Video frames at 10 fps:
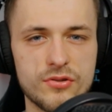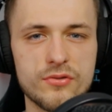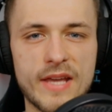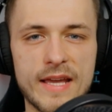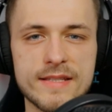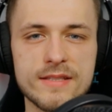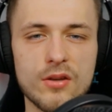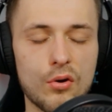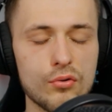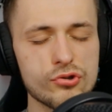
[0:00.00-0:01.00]
due dates.
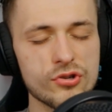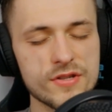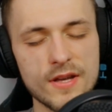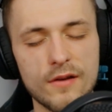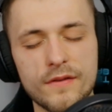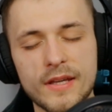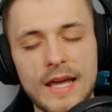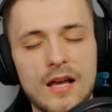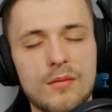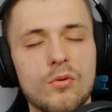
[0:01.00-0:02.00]
Hold yourself
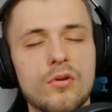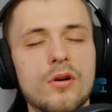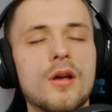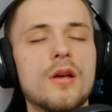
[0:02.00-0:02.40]
accountable.